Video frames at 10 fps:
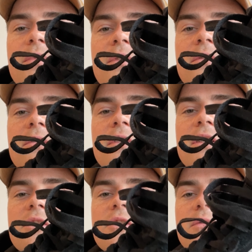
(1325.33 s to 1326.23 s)
you
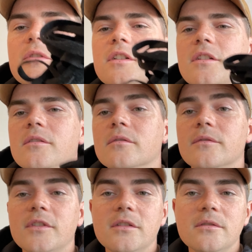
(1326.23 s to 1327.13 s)
enjoyed the
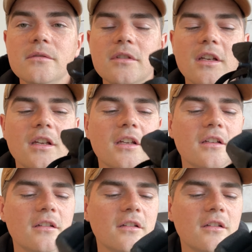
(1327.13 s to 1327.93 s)
review, and